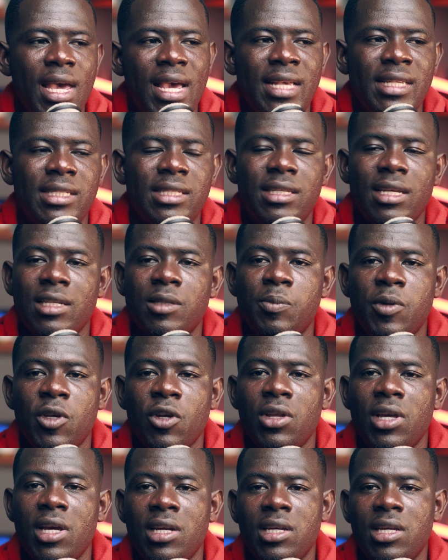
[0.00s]
is just
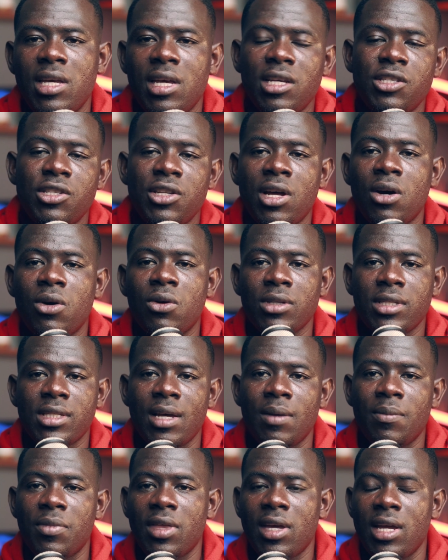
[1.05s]
purely educational or
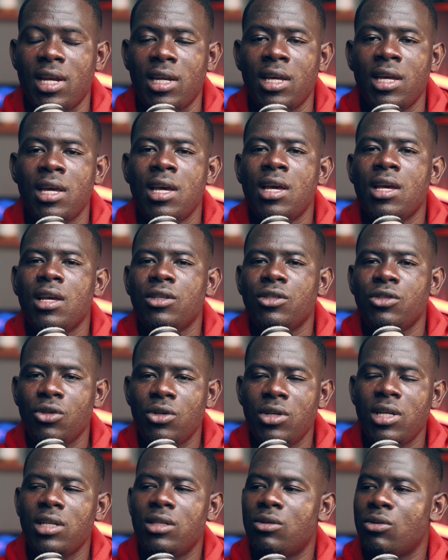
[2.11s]
something, you
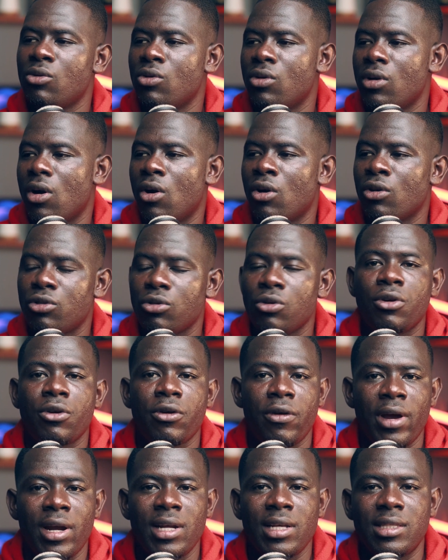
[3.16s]
need to also
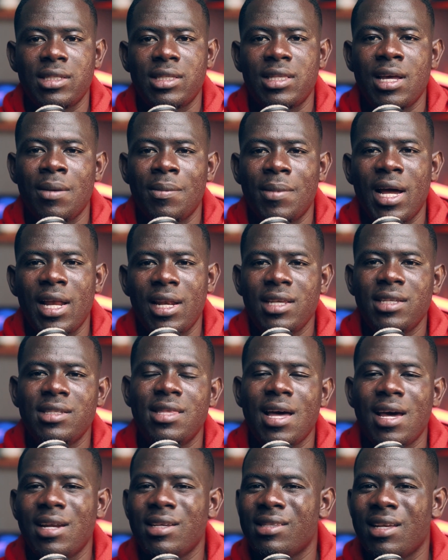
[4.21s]
credit them. At least
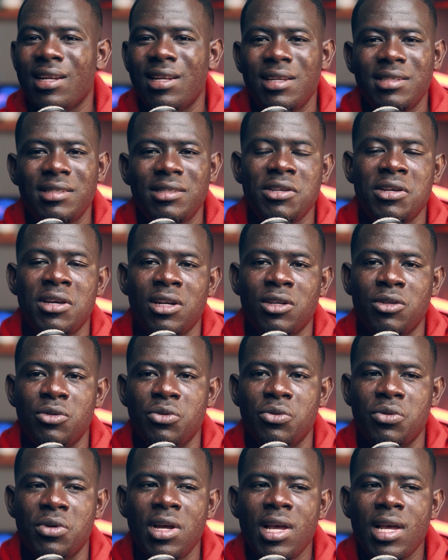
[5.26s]
that is the least you can
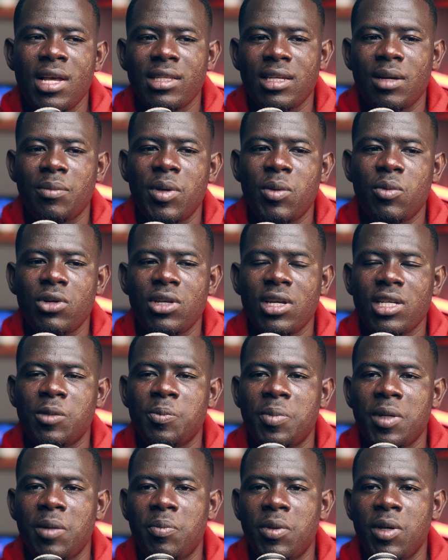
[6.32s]
do. Some people
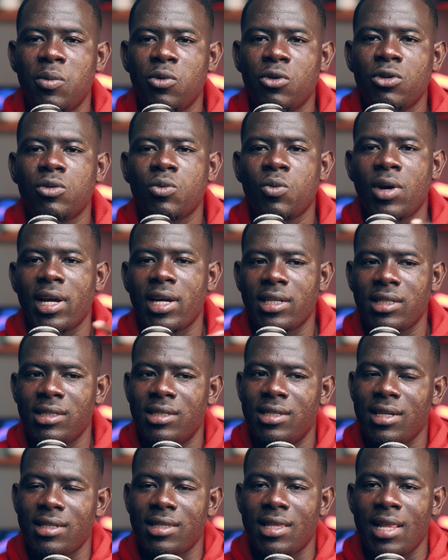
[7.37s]
just pick people's work
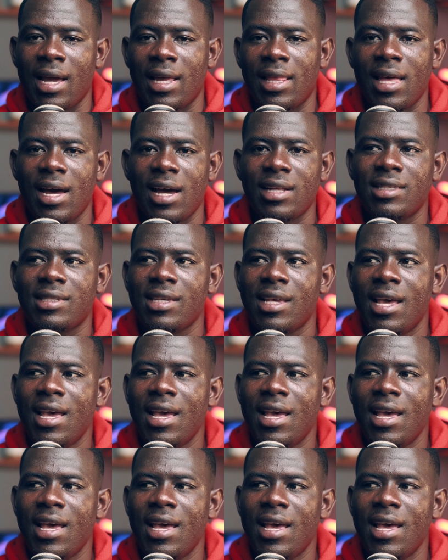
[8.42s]
just like that.